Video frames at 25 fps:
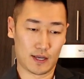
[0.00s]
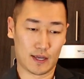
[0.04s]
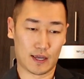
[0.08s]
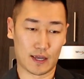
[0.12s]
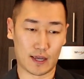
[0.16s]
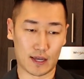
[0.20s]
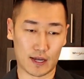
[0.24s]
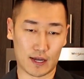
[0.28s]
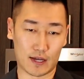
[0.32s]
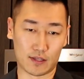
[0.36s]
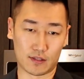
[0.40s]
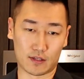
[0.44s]

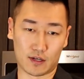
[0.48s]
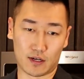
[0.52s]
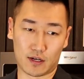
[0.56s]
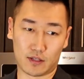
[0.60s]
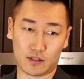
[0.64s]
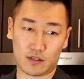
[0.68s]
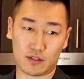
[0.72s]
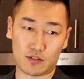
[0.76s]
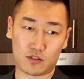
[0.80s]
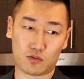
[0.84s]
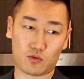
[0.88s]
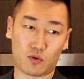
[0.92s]
And
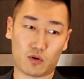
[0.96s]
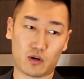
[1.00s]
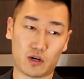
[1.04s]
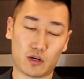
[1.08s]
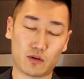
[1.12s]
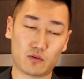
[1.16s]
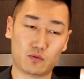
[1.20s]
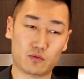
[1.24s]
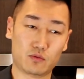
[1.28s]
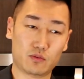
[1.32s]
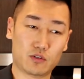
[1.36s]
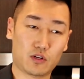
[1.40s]
this
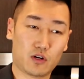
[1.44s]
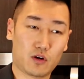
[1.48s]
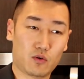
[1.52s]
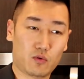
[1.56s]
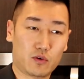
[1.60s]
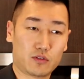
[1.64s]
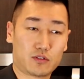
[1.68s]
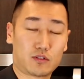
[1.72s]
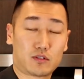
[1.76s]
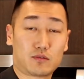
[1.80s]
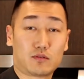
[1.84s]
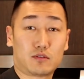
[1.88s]
story,
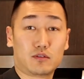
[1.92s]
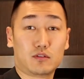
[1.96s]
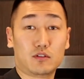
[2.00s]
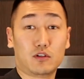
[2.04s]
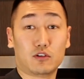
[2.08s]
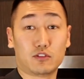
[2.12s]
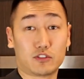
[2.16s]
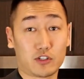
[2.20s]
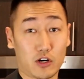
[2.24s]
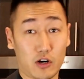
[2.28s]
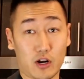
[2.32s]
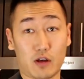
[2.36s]
was
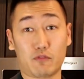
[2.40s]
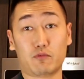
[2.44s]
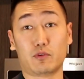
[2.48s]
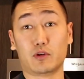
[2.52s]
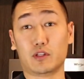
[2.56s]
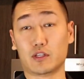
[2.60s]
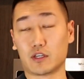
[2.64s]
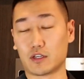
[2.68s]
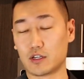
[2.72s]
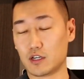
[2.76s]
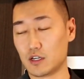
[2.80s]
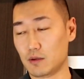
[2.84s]
started off
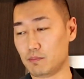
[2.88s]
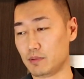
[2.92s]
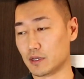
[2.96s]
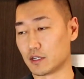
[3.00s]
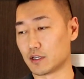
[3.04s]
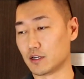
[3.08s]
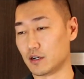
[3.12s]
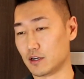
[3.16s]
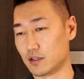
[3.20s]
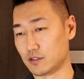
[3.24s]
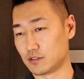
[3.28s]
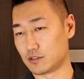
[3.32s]
really good
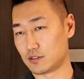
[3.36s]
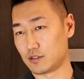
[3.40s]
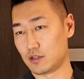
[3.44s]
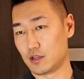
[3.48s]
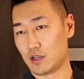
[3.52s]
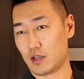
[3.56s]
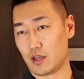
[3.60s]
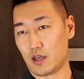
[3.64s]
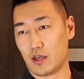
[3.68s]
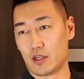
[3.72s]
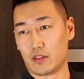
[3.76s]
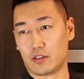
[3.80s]
because
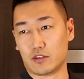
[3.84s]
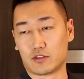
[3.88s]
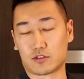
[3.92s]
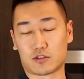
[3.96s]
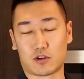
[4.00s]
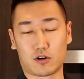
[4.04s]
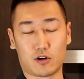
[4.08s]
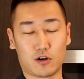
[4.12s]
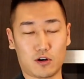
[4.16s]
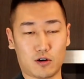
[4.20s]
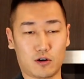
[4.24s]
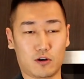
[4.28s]
this
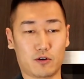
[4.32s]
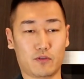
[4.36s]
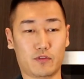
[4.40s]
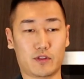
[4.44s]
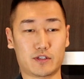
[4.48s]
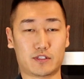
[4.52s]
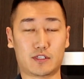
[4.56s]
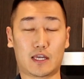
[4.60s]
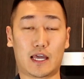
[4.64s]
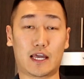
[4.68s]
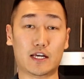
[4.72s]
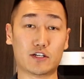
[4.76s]
girl,
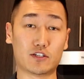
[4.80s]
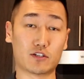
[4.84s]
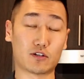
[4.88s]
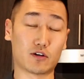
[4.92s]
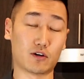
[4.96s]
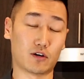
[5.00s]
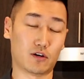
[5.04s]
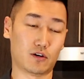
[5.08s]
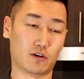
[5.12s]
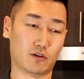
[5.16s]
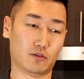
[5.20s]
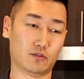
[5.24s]
this Asian
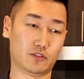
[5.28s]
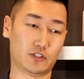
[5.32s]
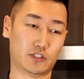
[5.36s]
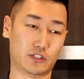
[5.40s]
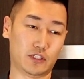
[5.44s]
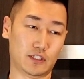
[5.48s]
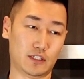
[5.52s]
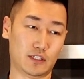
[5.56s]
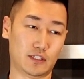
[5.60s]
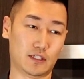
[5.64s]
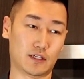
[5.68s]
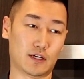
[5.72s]
girl,
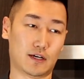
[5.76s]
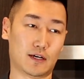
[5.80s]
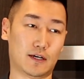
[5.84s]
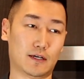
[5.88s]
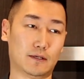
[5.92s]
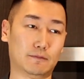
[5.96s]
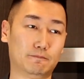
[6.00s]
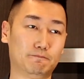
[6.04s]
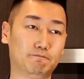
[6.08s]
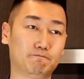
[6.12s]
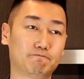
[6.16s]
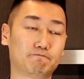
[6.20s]
she
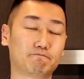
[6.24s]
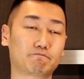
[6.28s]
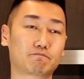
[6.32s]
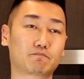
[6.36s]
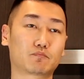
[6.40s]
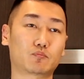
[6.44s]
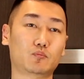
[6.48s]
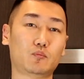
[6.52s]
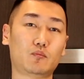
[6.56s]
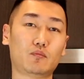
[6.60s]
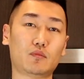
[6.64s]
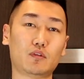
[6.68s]

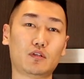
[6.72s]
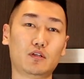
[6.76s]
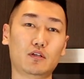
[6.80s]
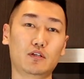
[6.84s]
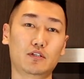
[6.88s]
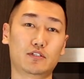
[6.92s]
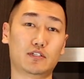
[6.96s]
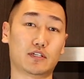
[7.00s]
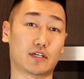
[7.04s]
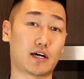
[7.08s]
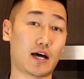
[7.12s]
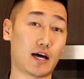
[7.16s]

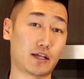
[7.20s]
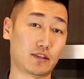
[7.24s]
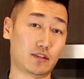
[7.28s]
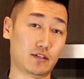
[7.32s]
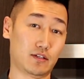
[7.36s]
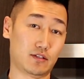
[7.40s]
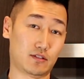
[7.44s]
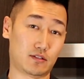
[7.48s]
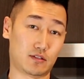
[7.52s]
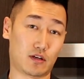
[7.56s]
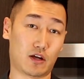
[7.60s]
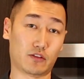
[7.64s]
got
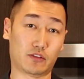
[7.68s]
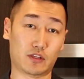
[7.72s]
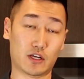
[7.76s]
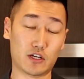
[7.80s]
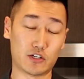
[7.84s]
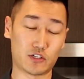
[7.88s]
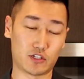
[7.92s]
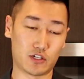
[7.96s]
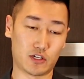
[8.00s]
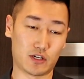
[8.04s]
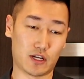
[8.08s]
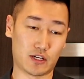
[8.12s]
this
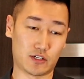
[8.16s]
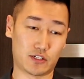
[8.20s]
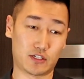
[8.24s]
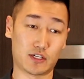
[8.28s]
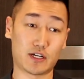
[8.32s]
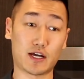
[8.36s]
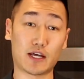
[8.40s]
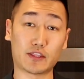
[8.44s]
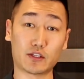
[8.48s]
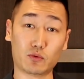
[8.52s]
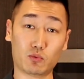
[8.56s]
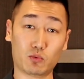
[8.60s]
audition and
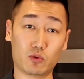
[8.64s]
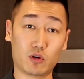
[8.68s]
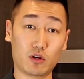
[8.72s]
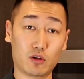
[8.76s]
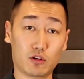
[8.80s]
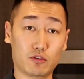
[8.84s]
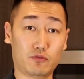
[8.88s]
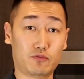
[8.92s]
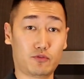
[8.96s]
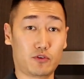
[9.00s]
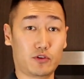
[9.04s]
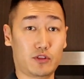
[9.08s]
she got the
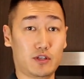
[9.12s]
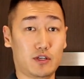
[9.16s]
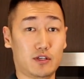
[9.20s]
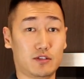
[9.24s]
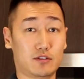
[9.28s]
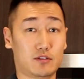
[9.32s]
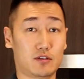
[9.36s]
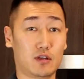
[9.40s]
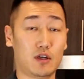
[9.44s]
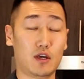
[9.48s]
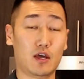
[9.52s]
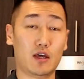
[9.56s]
role for
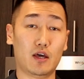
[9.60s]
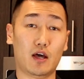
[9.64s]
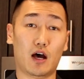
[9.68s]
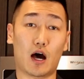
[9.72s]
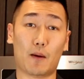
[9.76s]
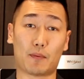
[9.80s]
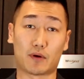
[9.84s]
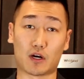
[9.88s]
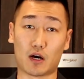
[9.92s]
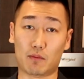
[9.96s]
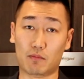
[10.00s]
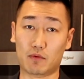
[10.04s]
this
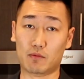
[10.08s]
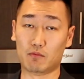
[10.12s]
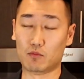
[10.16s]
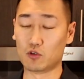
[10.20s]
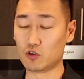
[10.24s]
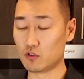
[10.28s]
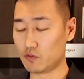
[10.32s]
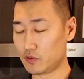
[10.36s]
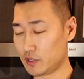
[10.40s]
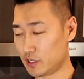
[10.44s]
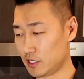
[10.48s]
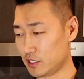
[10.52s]
upcoming
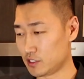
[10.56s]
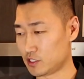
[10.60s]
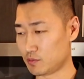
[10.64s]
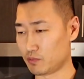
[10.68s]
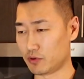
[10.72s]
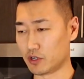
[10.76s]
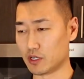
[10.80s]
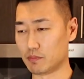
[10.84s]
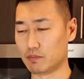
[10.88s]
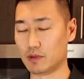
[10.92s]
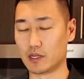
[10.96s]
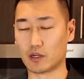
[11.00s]
movie. It's a
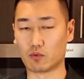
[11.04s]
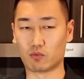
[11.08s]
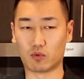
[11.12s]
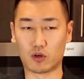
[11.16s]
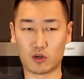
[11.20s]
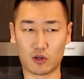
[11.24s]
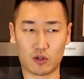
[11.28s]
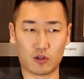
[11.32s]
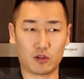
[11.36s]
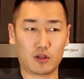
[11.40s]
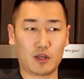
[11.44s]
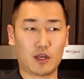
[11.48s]
pretty big
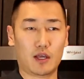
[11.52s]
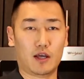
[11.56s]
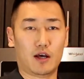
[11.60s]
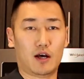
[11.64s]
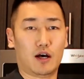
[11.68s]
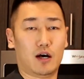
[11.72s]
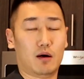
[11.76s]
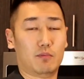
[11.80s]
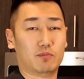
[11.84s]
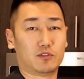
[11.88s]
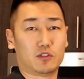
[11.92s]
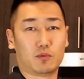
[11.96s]
role,
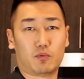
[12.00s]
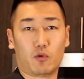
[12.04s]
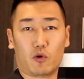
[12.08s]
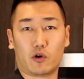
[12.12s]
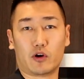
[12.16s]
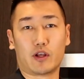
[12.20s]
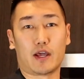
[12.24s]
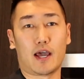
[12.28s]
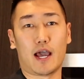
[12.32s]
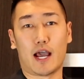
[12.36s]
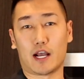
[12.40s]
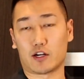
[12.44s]

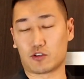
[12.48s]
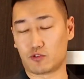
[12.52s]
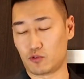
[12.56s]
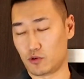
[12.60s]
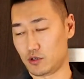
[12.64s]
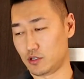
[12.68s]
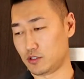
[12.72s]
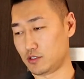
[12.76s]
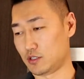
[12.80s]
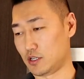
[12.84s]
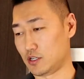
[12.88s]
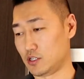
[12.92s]
supporting
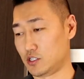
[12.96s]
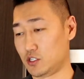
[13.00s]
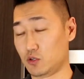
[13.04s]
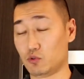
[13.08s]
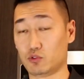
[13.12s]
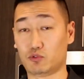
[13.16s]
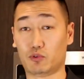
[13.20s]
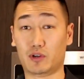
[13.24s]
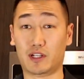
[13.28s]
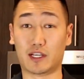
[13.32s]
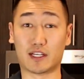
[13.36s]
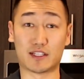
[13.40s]
actress, and she
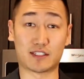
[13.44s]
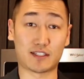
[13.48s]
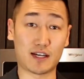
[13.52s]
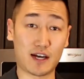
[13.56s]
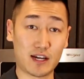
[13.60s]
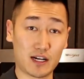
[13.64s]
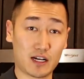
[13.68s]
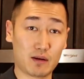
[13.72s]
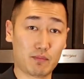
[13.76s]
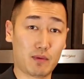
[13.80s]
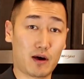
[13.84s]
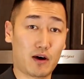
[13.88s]
was really
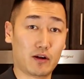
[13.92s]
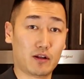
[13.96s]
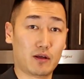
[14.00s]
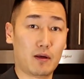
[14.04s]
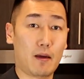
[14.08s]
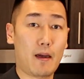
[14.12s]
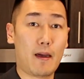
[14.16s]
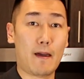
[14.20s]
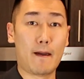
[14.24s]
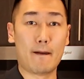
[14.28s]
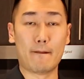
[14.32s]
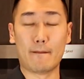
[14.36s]
excited about
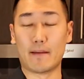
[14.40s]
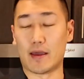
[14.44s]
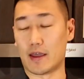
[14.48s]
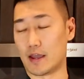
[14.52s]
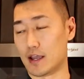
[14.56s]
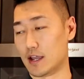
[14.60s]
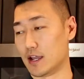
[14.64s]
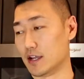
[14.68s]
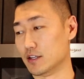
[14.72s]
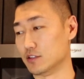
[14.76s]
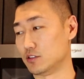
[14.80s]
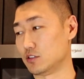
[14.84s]
it.
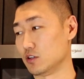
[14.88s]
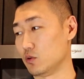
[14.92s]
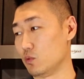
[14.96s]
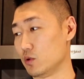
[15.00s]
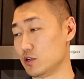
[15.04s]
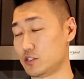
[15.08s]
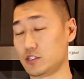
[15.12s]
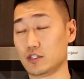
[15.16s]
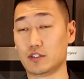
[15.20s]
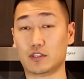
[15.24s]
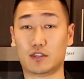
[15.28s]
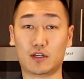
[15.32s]
And so
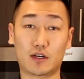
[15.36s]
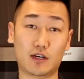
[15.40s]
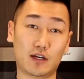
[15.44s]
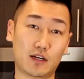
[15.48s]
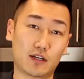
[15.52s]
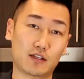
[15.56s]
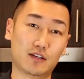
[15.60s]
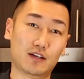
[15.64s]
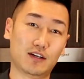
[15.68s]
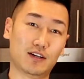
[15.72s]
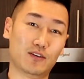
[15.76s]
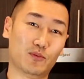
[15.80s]
what she
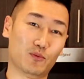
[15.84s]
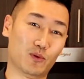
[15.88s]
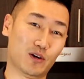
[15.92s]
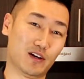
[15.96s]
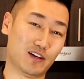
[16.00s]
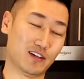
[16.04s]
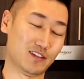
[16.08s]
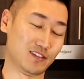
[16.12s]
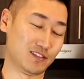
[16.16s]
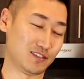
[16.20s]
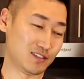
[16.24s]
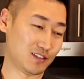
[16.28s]
did
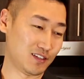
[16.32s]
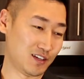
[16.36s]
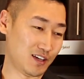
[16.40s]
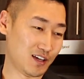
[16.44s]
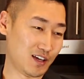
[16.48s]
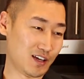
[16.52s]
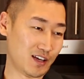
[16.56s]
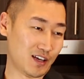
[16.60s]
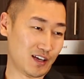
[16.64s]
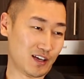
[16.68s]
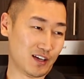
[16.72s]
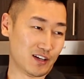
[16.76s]
was
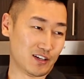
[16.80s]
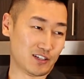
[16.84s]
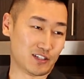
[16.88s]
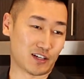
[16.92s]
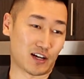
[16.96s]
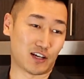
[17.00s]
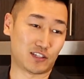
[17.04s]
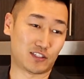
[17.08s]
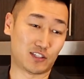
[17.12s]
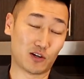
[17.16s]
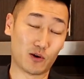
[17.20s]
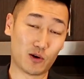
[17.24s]
she
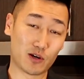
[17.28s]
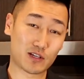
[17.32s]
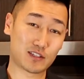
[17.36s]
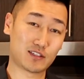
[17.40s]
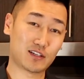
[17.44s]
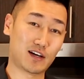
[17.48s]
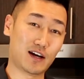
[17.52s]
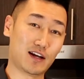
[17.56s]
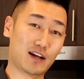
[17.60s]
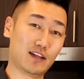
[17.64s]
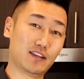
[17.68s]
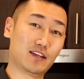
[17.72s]
got so
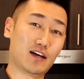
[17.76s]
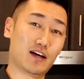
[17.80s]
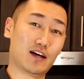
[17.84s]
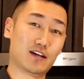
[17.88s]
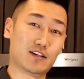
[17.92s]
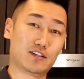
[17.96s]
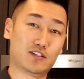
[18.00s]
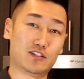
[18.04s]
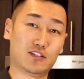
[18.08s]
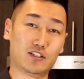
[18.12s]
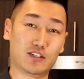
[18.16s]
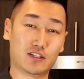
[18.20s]
excited
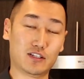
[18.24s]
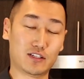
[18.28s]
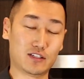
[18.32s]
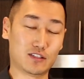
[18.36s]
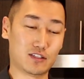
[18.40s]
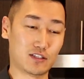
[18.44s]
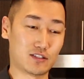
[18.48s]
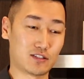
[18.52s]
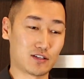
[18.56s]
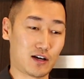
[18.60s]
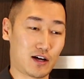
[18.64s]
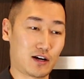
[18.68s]
that she
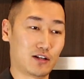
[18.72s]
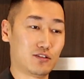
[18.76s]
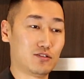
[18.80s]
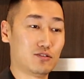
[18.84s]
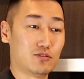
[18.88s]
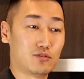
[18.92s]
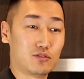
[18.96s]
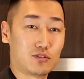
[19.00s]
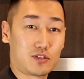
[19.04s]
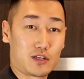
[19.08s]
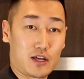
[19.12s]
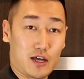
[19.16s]
decided
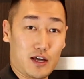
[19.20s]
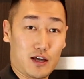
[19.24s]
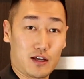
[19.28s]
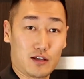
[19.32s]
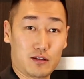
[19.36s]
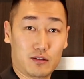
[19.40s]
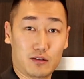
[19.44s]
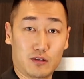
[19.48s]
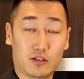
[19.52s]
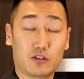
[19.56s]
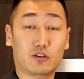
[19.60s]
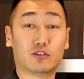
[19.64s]
to
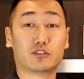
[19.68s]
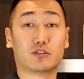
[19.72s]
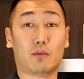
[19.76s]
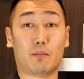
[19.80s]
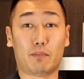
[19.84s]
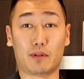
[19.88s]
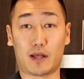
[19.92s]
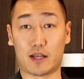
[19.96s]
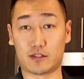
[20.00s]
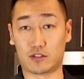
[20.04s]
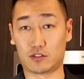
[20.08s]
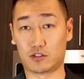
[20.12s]
get some
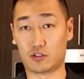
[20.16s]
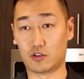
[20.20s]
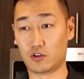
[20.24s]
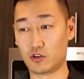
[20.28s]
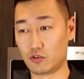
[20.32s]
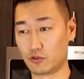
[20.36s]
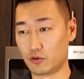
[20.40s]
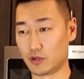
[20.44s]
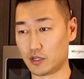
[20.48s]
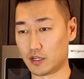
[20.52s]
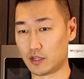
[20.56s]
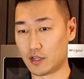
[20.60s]
plastic
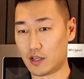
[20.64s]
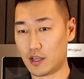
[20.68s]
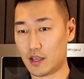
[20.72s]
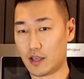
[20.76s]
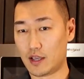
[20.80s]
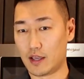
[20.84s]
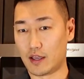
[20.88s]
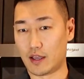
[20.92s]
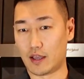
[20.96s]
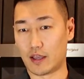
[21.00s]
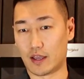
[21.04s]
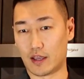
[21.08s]
surgery,
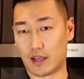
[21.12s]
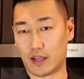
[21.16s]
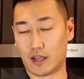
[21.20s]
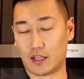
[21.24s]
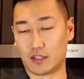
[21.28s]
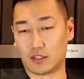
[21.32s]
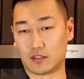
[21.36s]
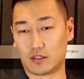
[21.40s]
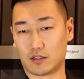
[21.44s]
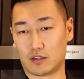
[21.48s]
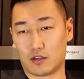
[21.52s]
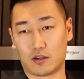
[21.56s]

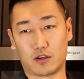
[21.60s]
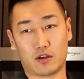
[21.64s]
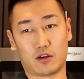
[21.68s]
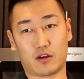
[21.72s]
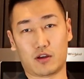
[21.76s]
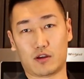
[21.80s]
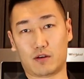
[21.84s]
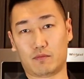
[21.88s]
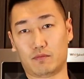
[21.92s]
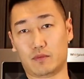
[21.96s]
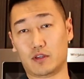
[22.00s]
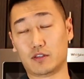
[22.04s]
and
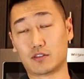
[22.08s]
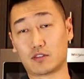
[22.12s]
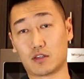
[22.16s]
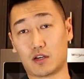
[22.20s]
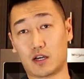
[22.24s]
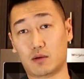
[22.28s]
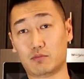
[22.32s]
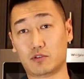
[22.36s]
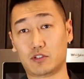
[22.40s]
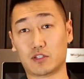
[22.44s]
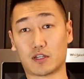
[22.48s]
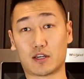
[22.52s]
this
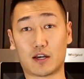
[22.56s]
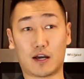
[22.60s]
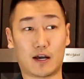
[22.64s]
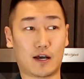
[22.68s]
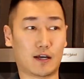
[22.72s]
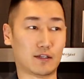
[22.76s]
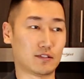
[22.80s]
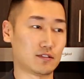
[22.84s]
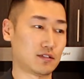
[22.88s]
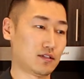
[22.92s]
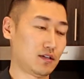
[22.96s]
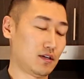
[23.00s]
time she
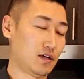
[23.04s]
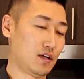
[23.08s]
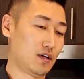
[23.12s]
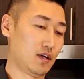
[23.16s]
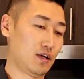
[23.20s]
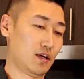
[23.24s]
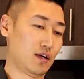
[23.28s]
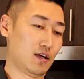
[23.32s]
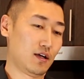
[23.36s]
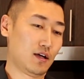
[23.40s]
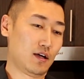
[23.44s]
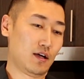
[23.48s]
got
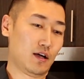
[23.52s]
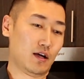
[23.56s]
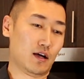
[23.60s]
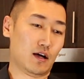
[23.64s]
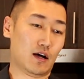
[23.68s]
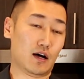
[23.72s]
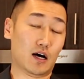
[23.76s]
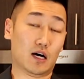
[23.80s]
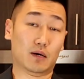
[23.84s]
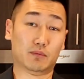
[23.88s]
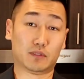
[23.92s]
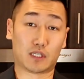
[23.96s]

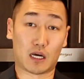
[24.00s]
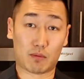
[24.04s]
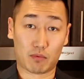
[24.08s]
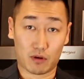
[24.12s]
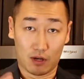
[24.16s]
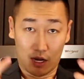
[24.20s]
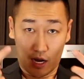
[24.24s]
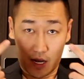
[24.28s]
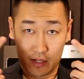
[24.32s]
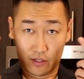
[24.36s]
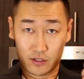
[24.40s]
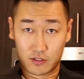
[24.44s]

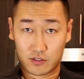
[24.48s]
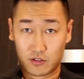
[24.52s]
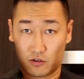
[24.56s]
double eyelid